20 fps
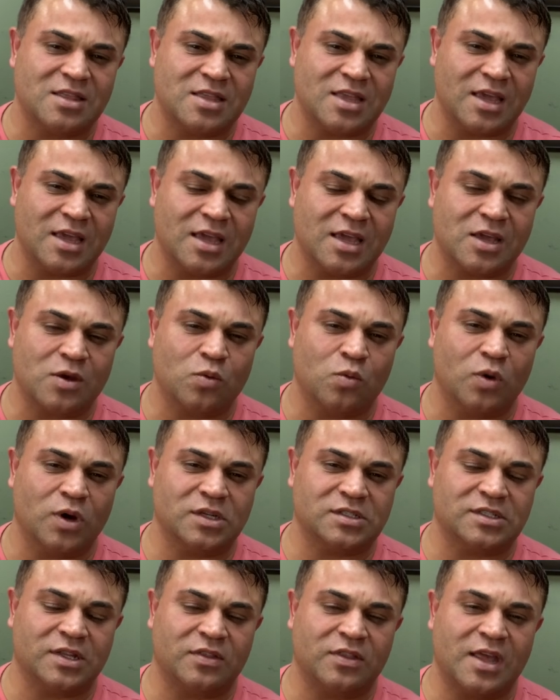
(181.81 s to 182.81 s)
thing
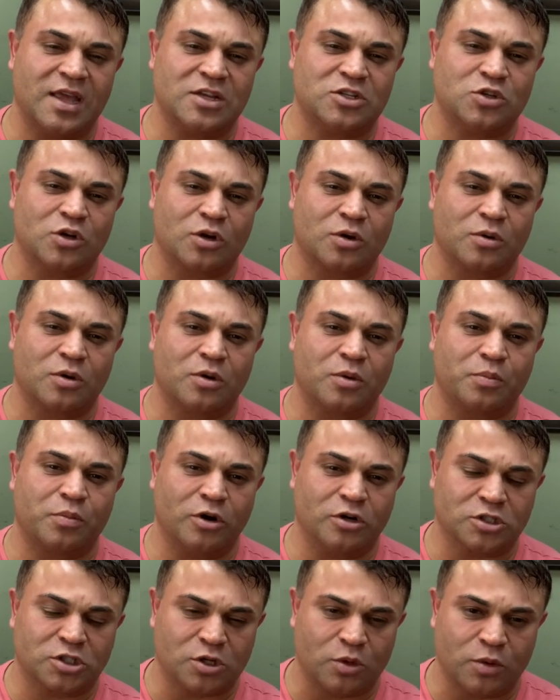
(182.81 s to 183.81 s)
was that they took
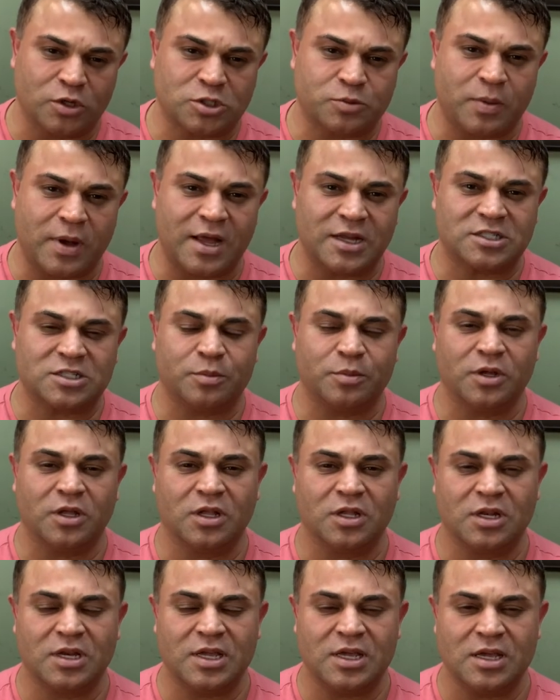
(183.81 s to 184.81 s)
personal
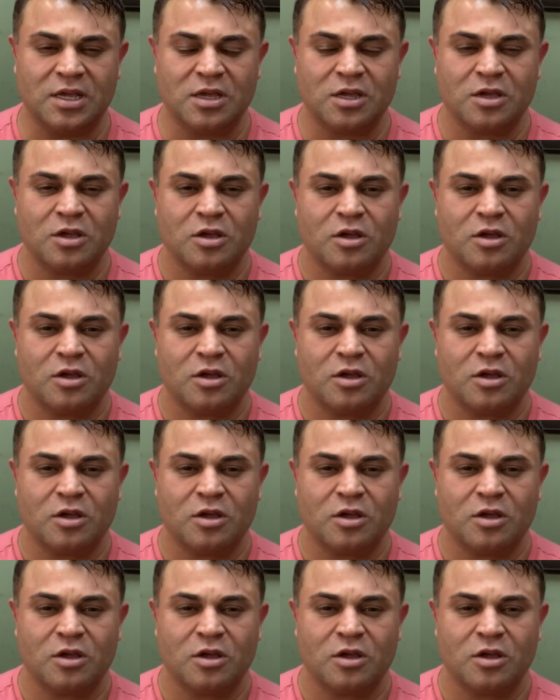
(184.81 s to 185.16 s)
responsibility